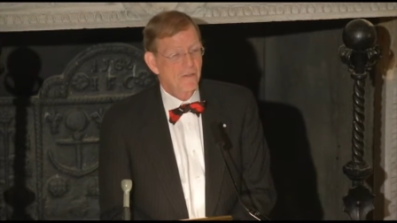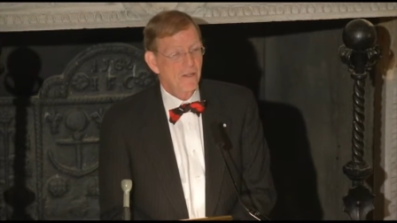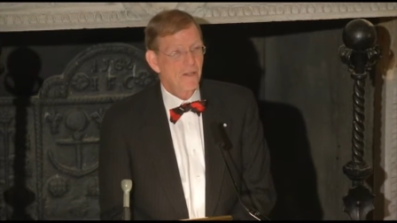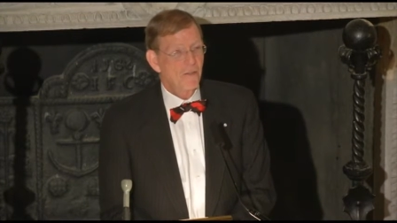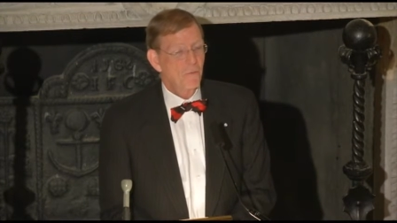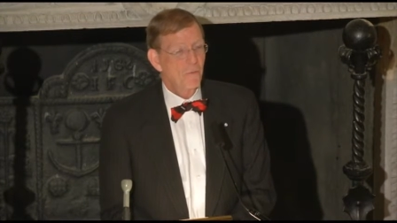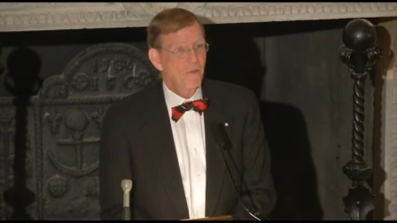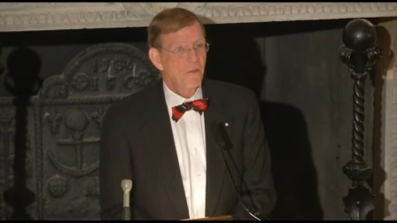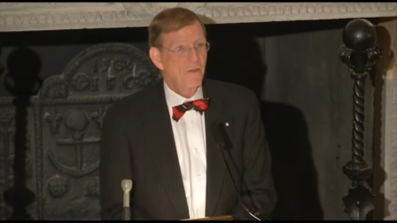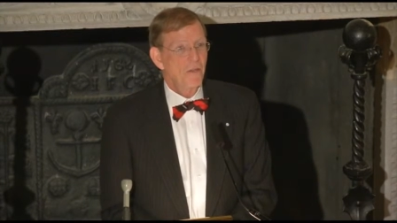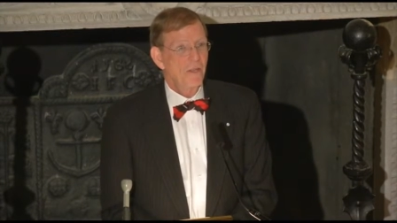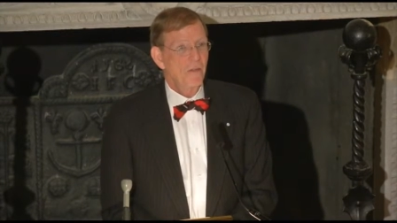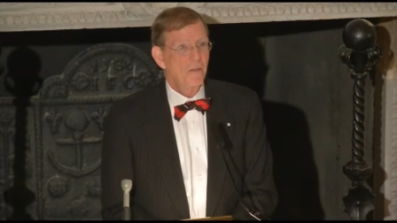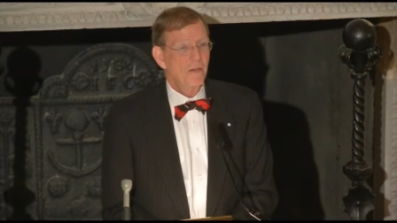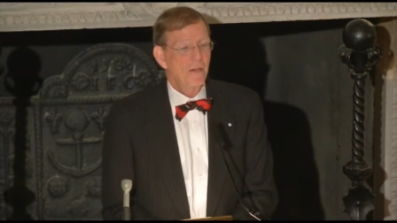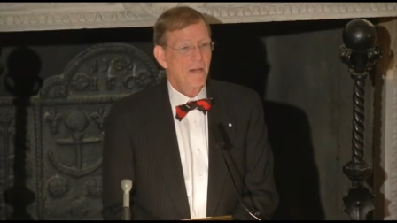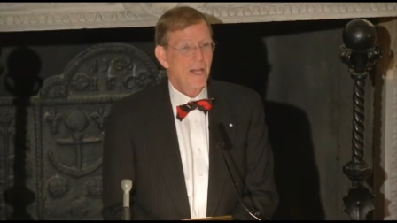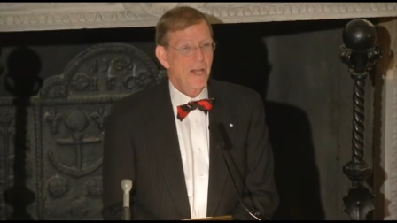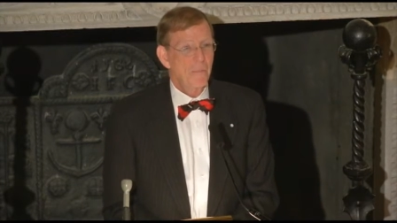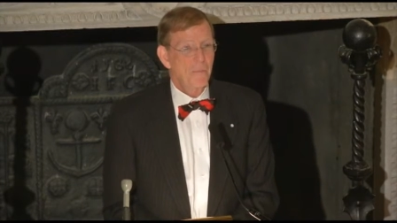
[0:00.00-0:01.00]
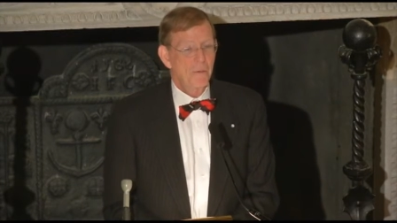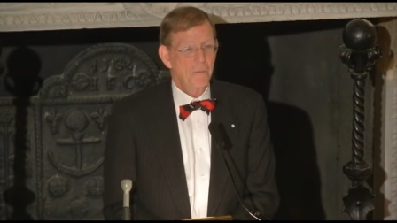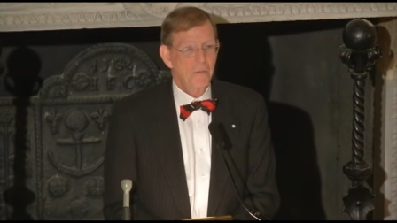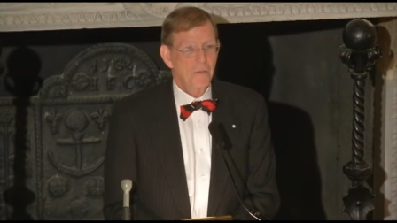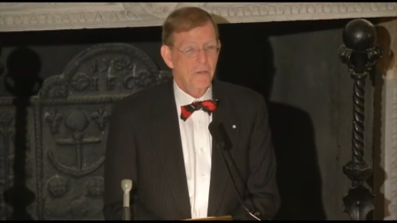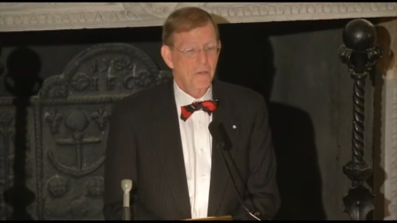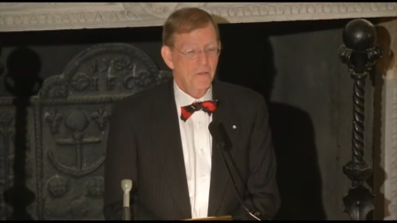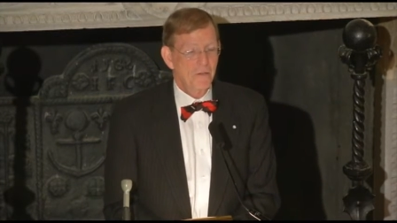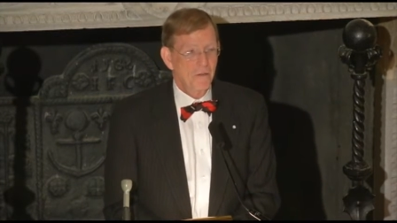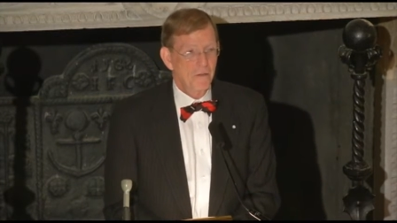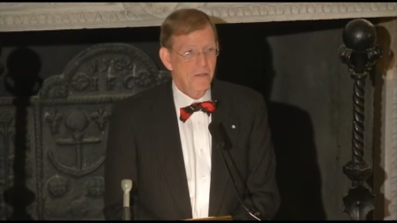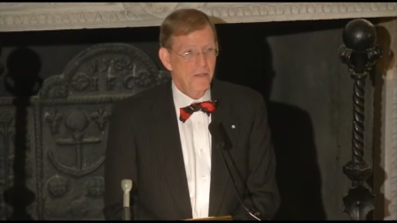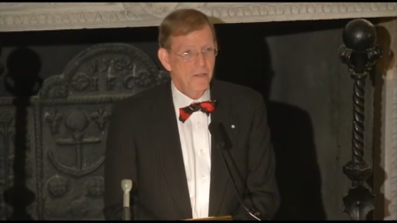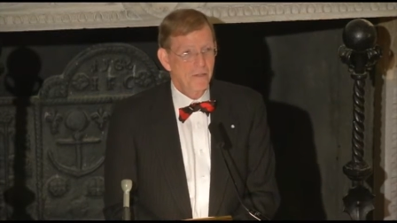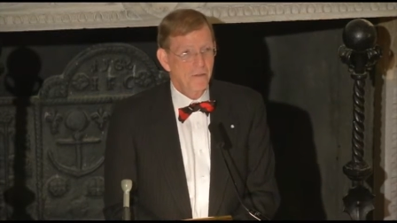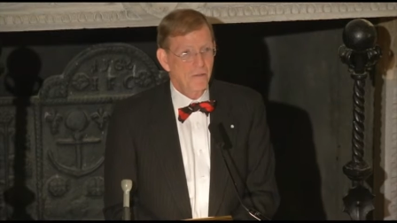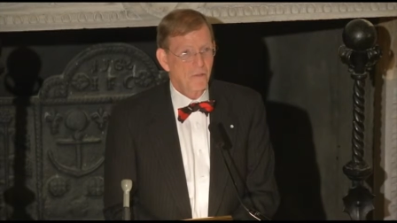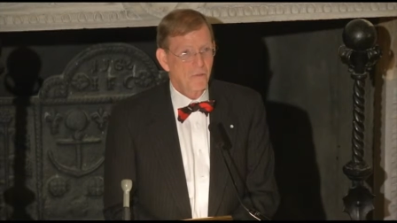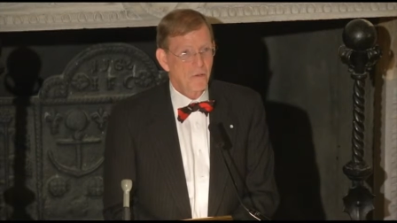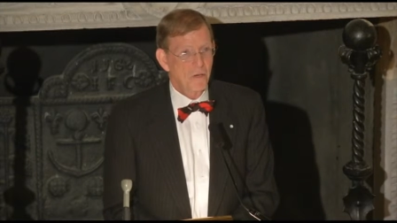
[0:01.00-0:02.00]
That's one thing that had happened because of these
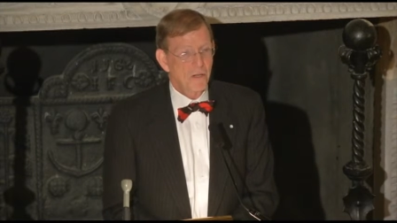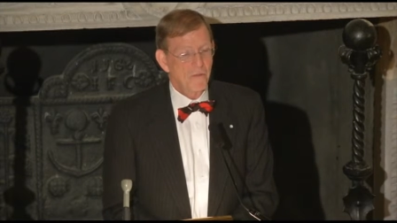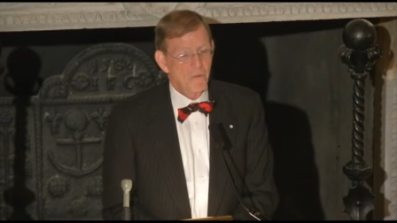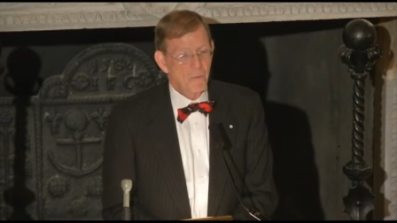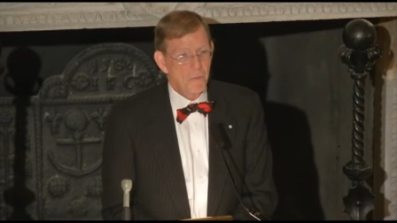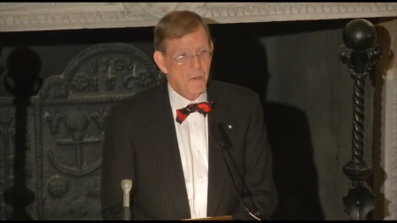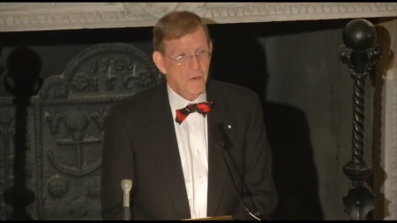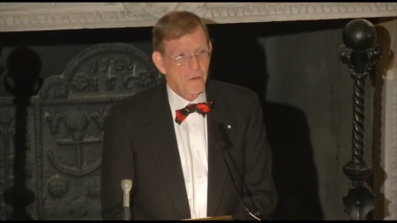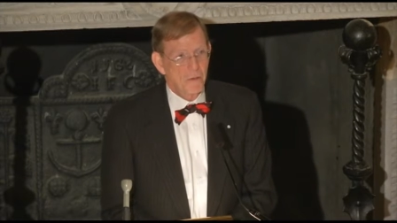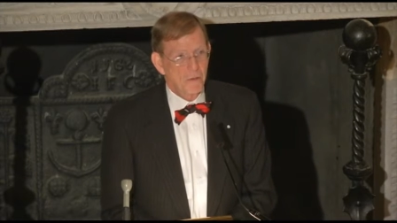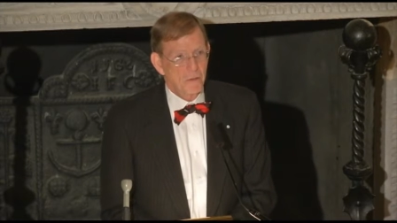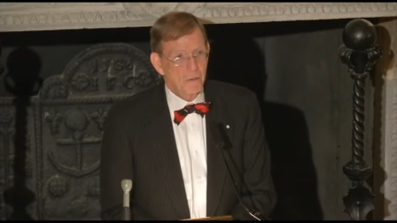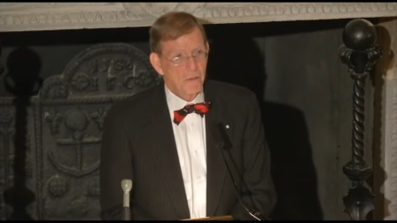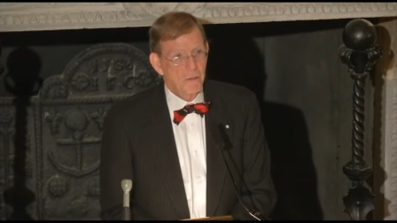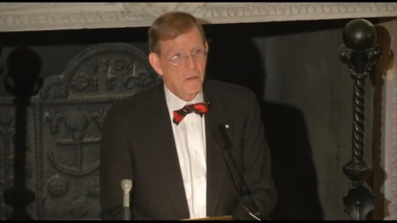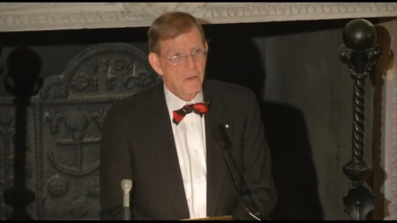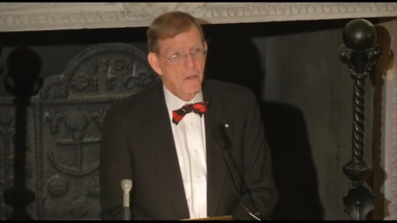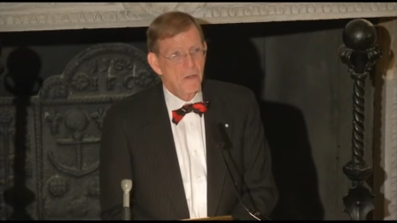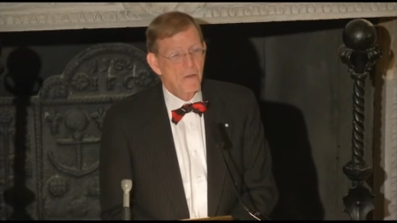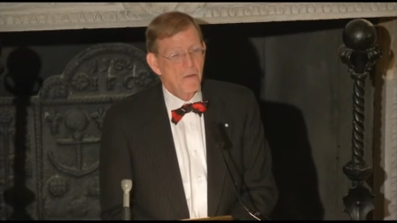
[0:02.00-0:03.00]
string of American